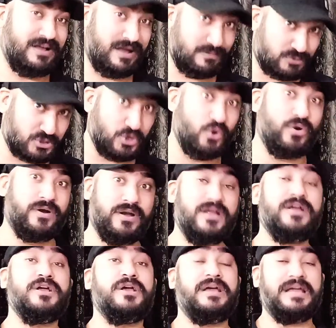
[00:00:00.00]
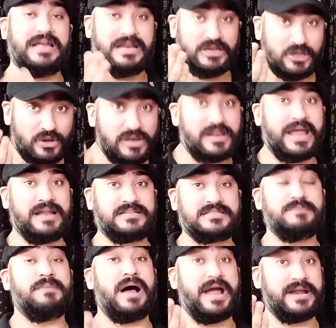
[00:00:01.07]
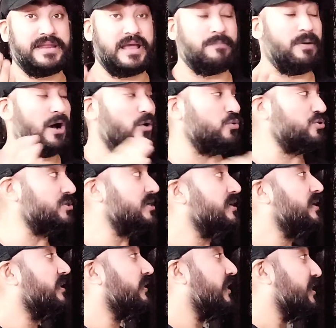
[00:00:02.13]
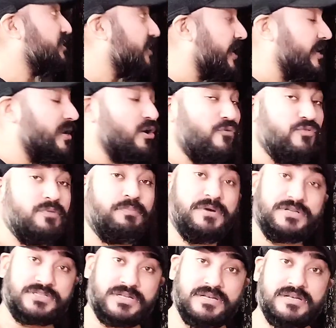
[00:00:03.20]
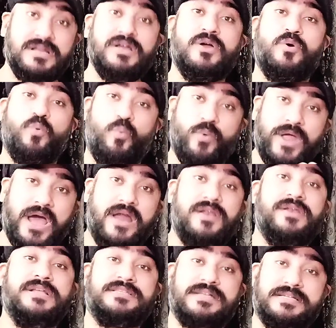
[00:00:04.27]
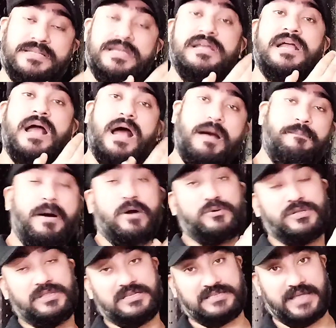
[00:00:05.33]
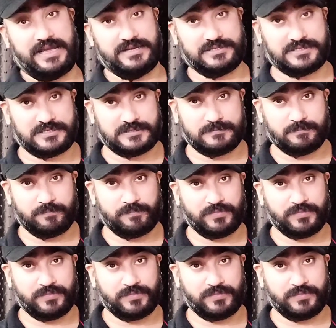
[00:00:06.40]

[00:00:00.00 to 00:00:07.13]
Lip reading: I'm sure you'll get some idea about the gender of the person we are discussing about in this case.